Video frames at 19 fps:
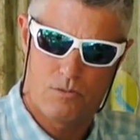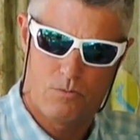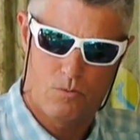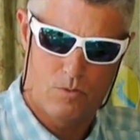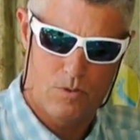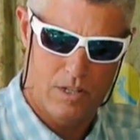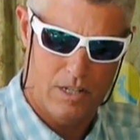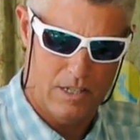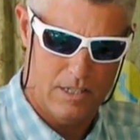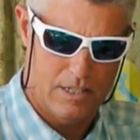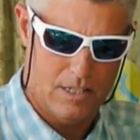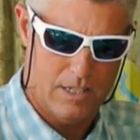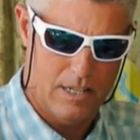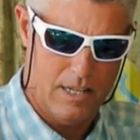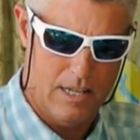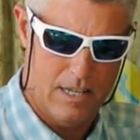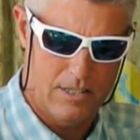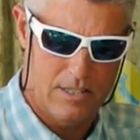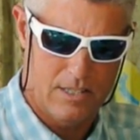And what it
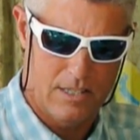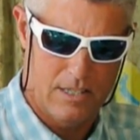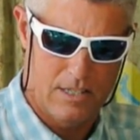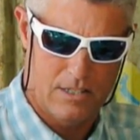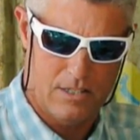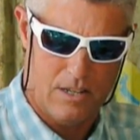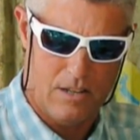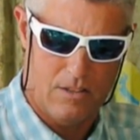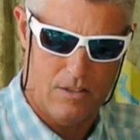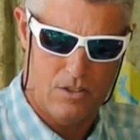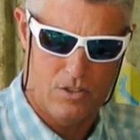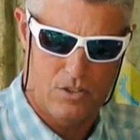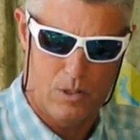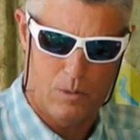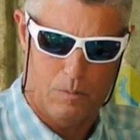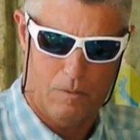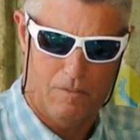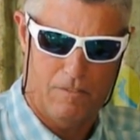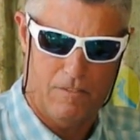does is on the
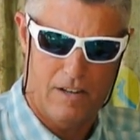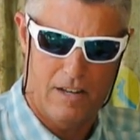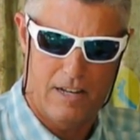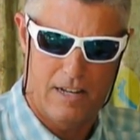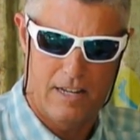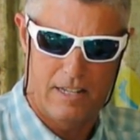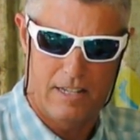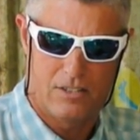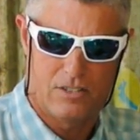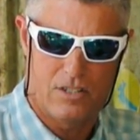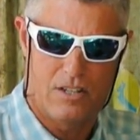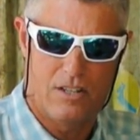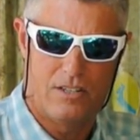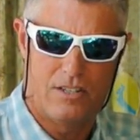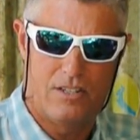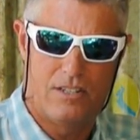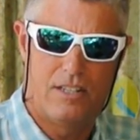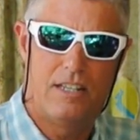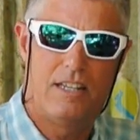super fine, that's
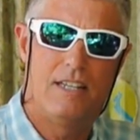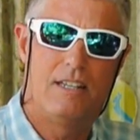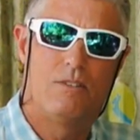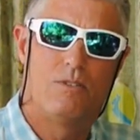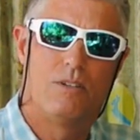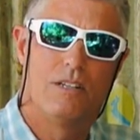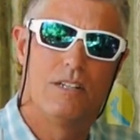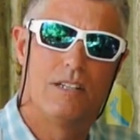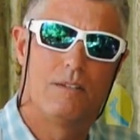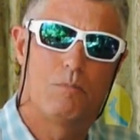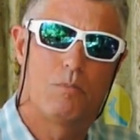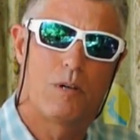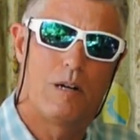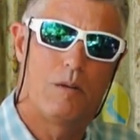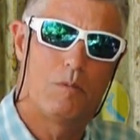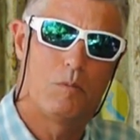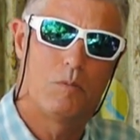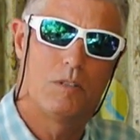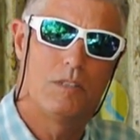all you need really,
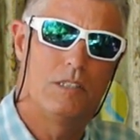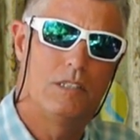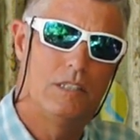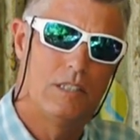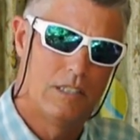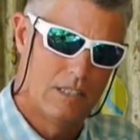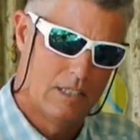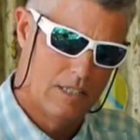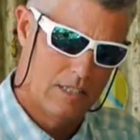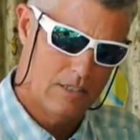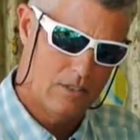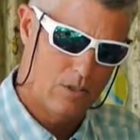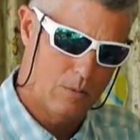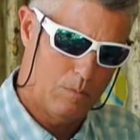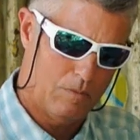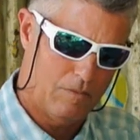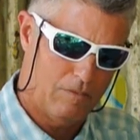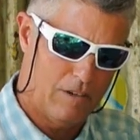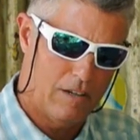probably
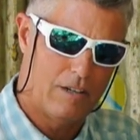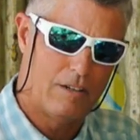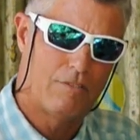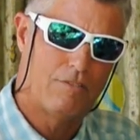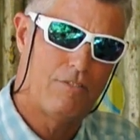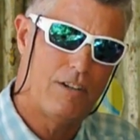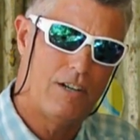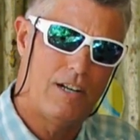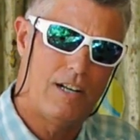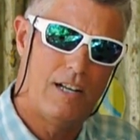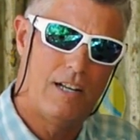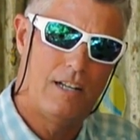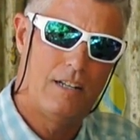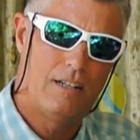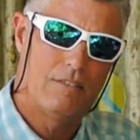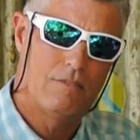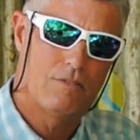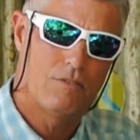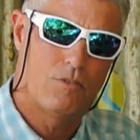super fine or fine,